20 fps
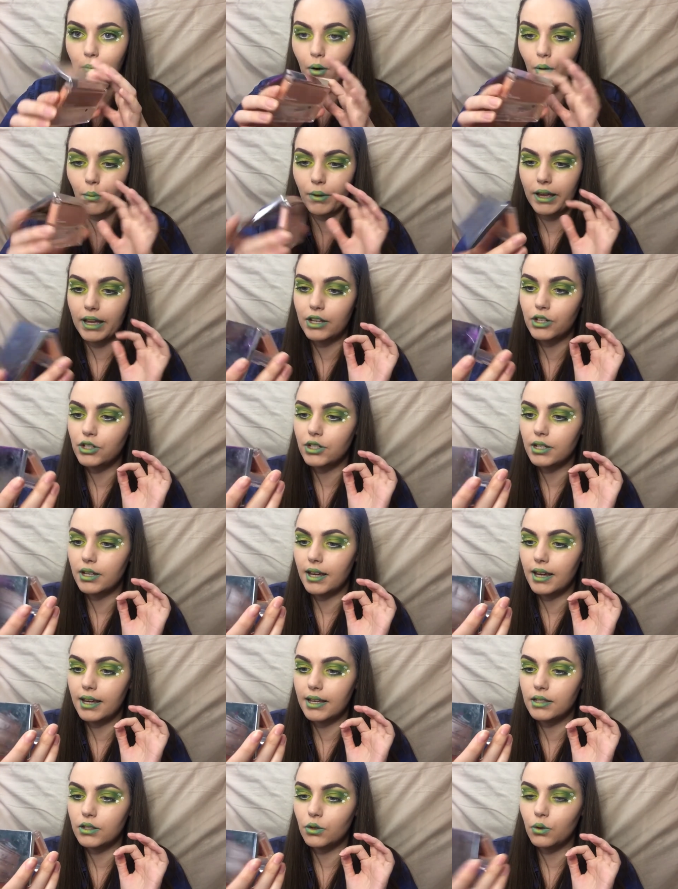which
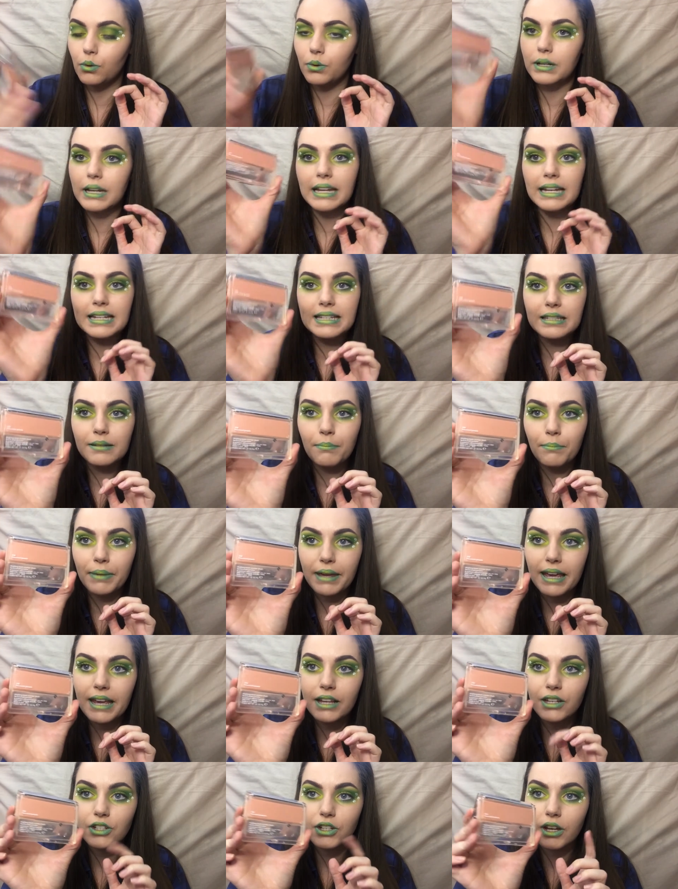is called Innocent
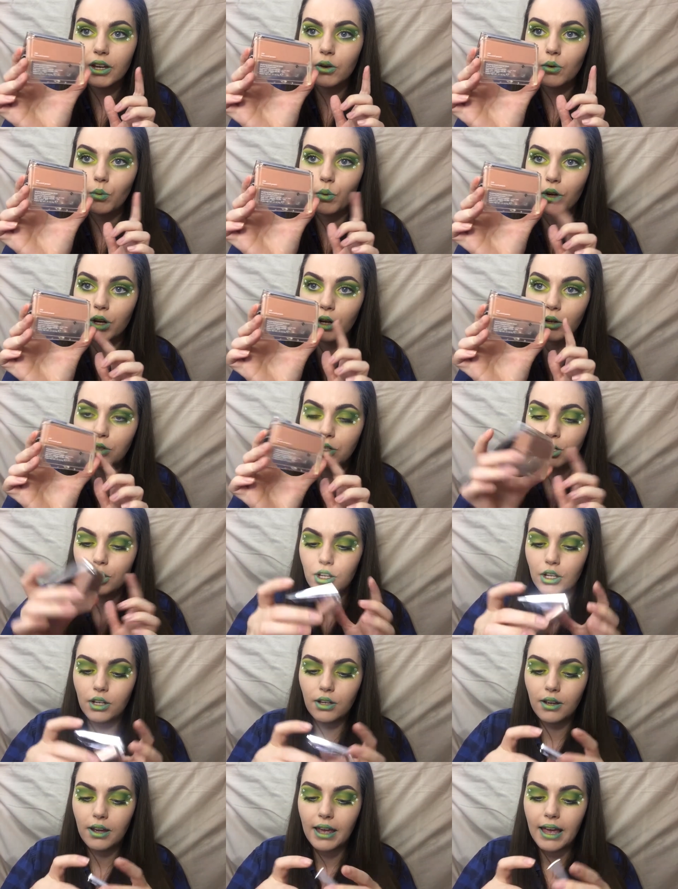Peach in
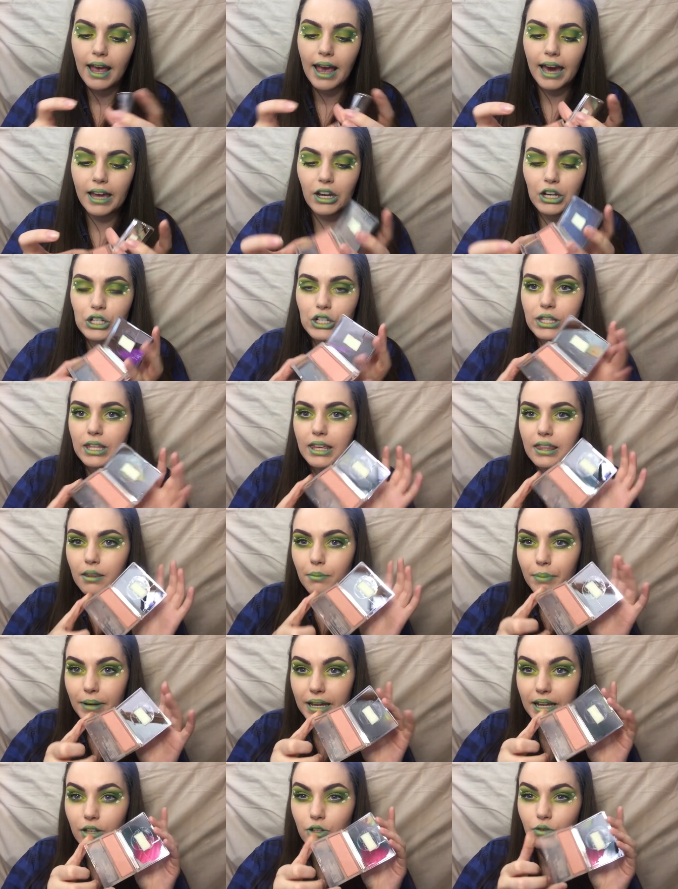102. And I just think the
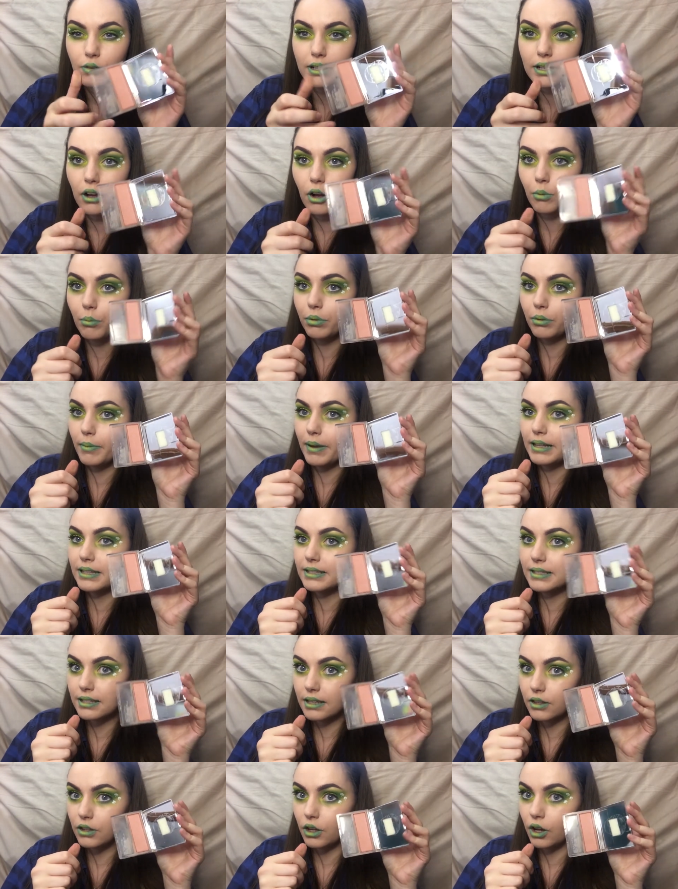peach really
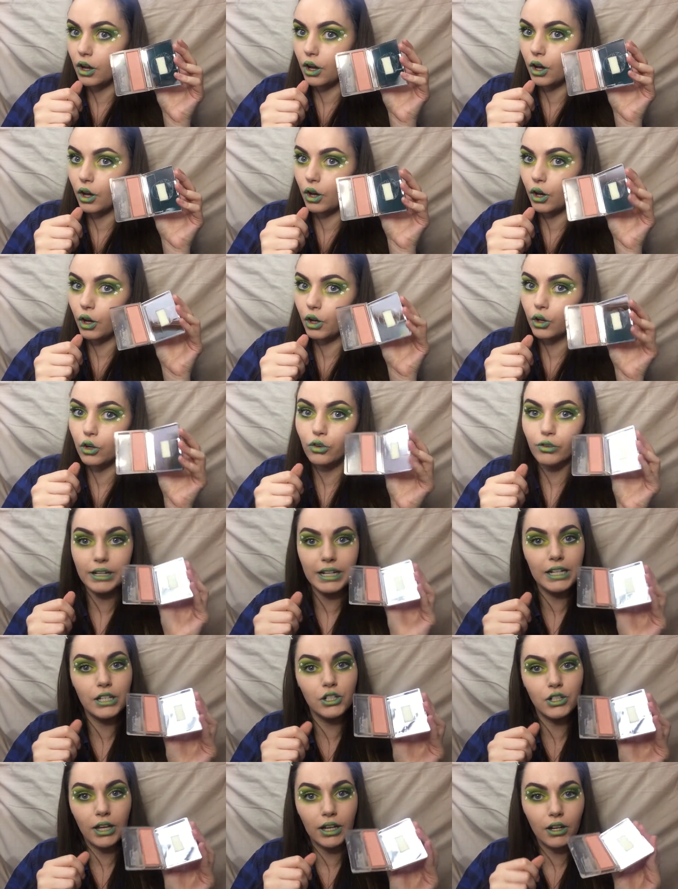complements the
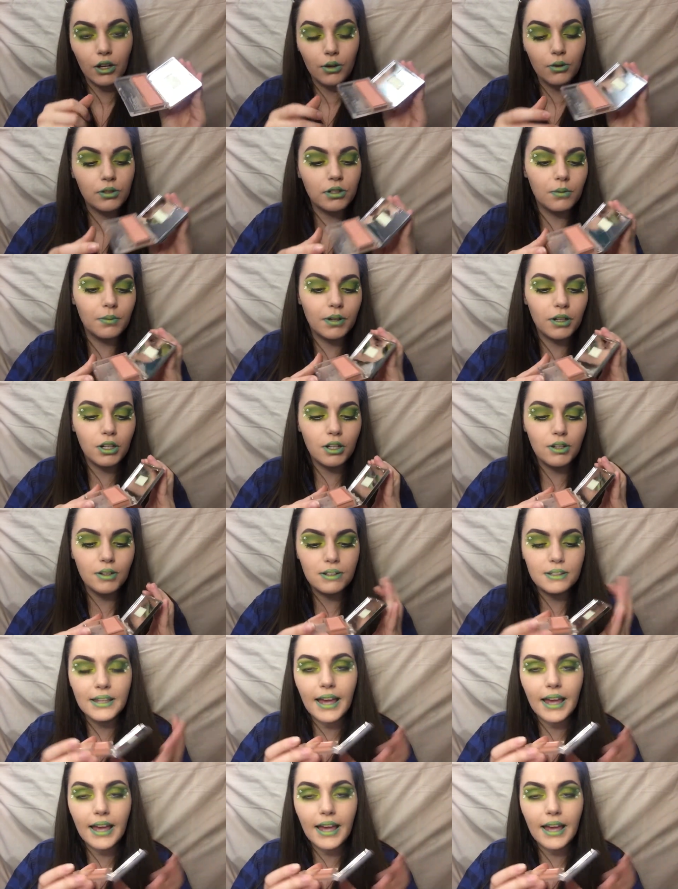green shadows, so we're going to use